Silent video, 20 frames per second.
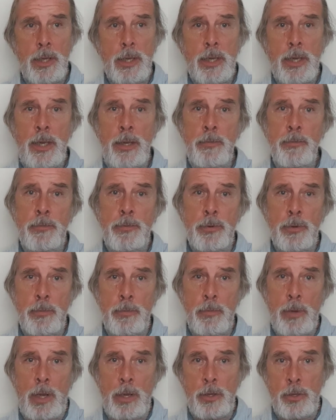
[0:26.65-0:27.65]
came
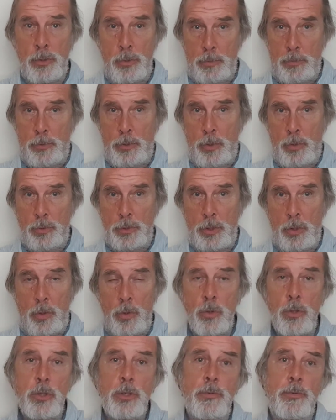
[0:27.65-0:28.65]
from a group called the
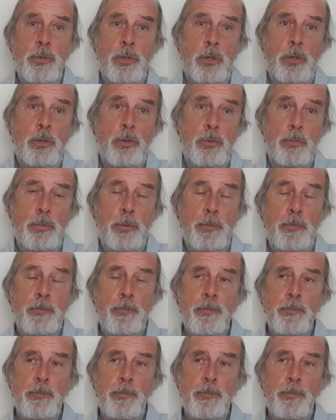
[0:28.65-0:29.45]
Oxford Group.